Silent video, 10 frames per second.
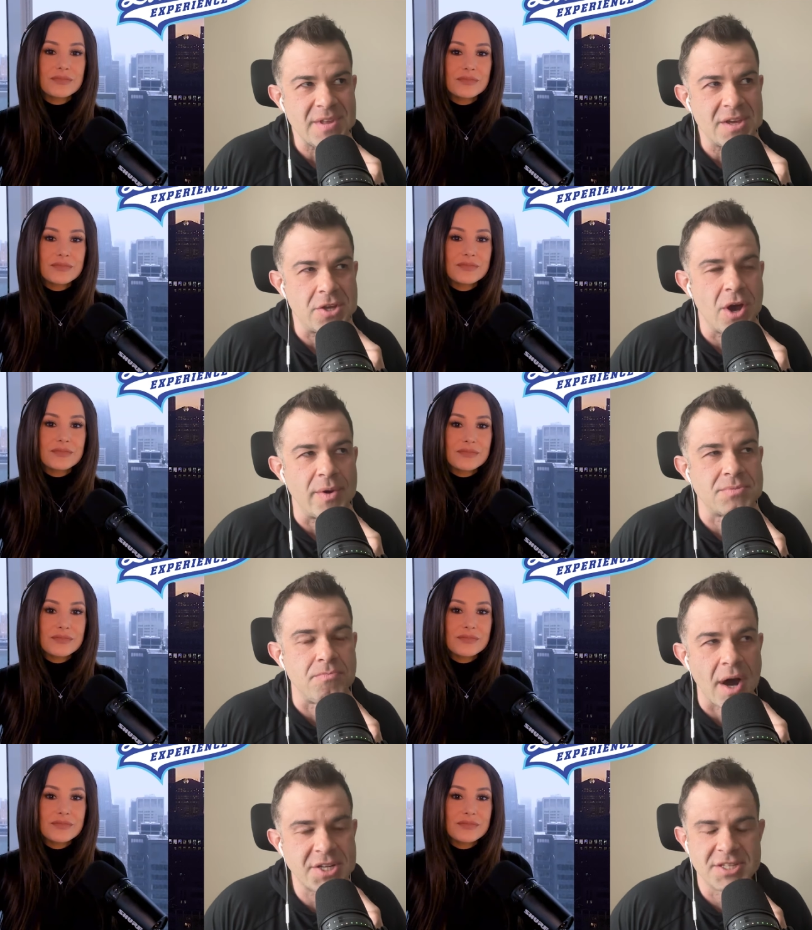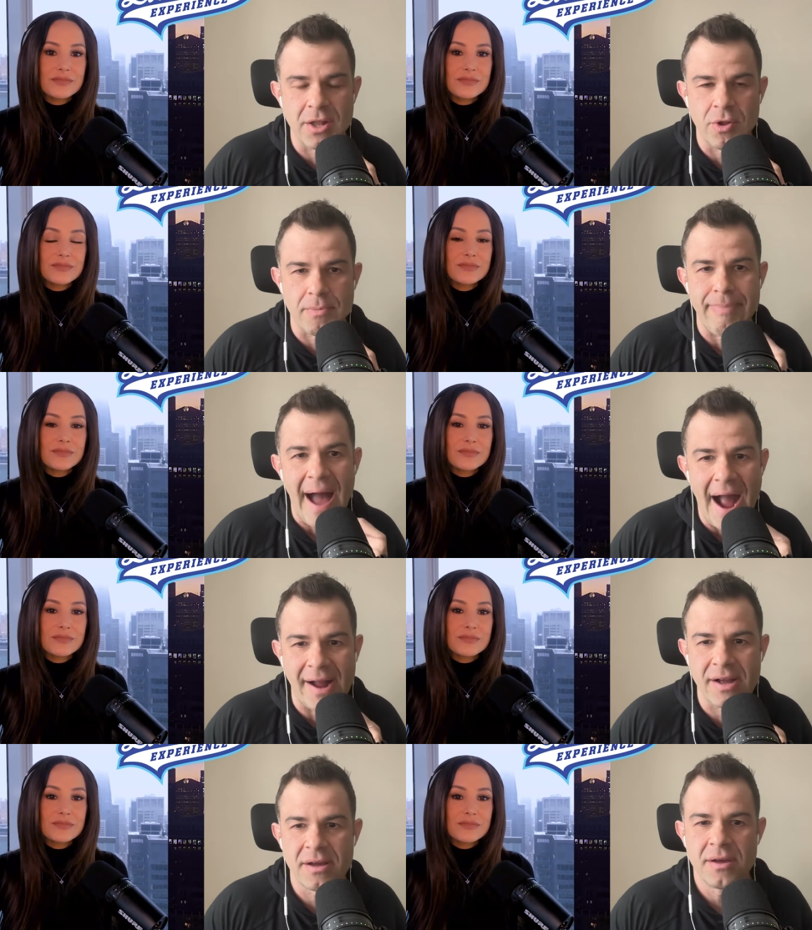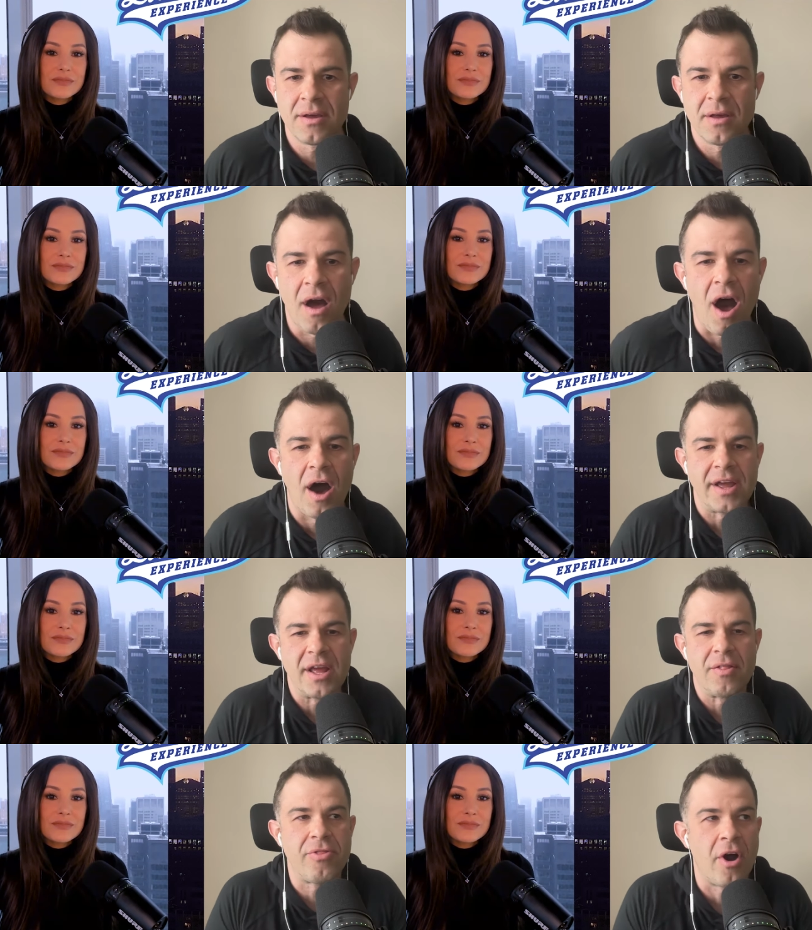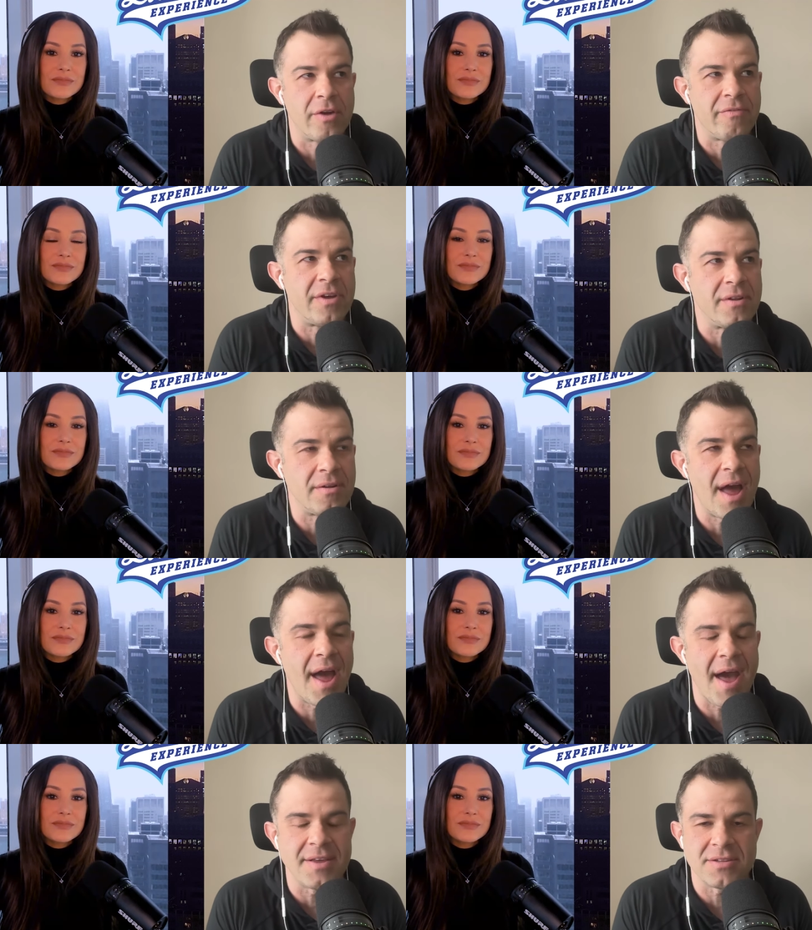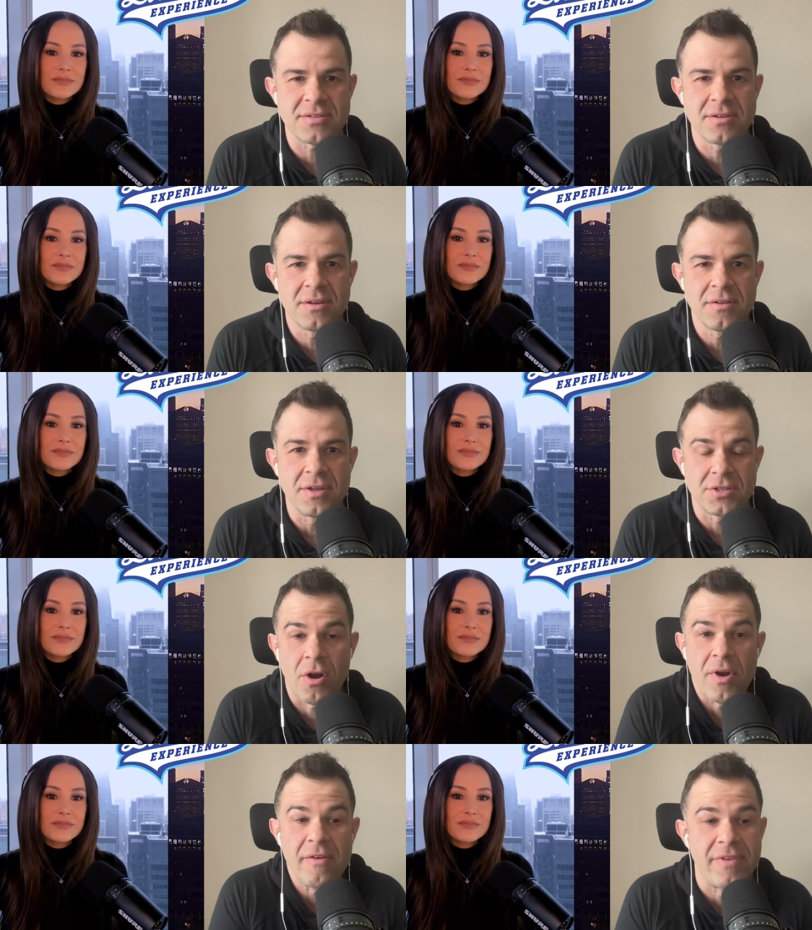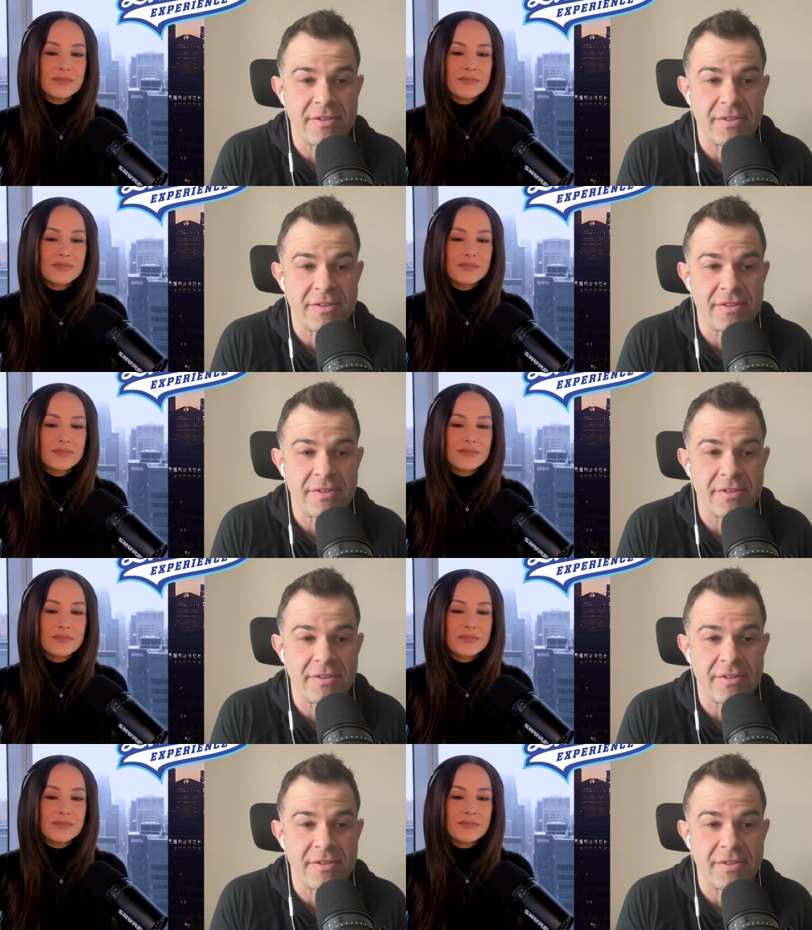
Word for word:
Speaker 1: you know, as much as I look back on it and thought of it as this horrific